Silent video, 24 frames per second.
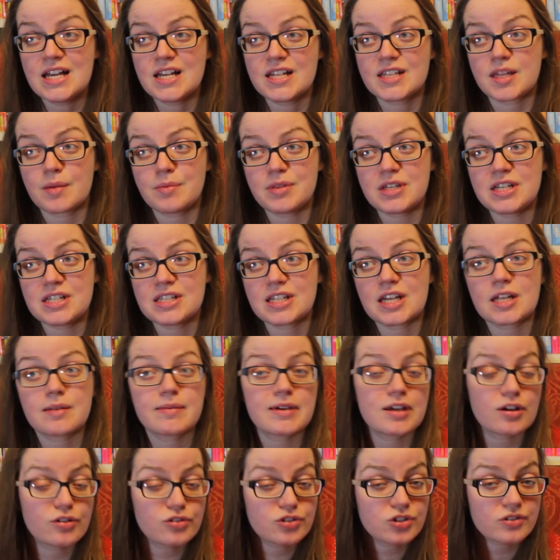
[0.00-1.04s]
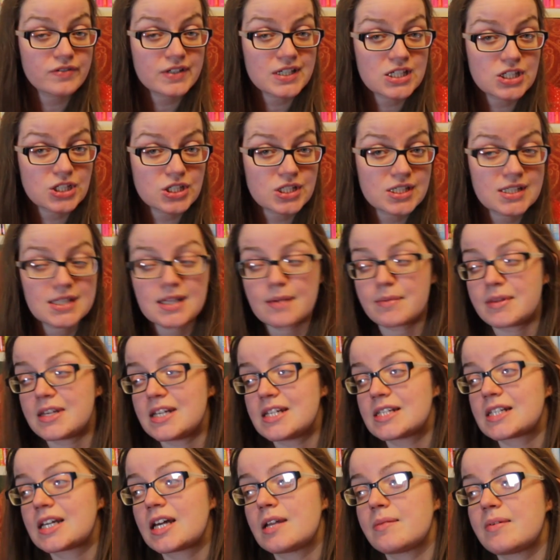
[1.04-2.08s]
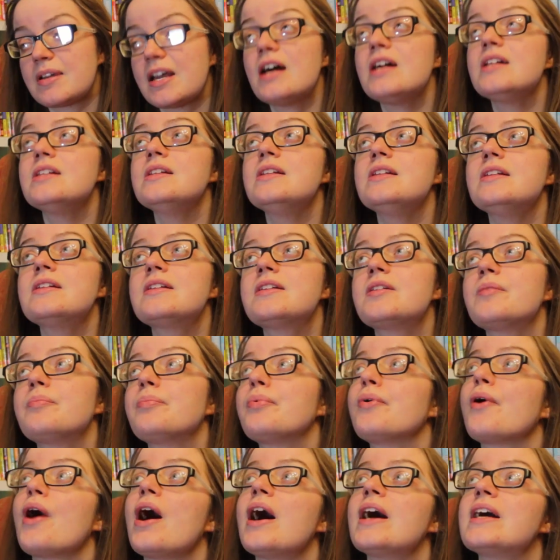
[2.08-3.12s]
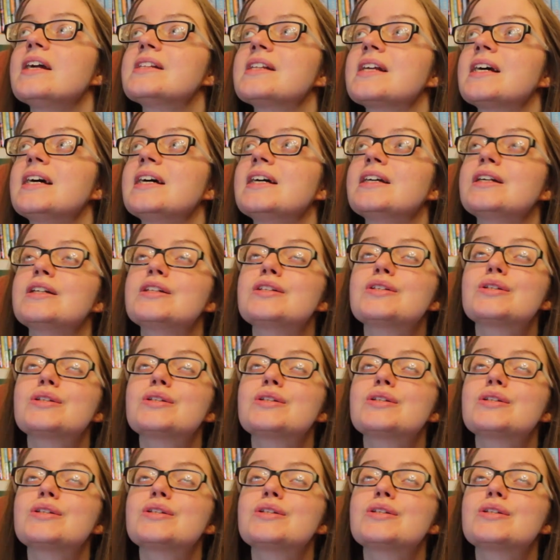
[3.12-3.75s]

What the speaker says: Some of these are going to be controversial, some of these are going to be unsurprising.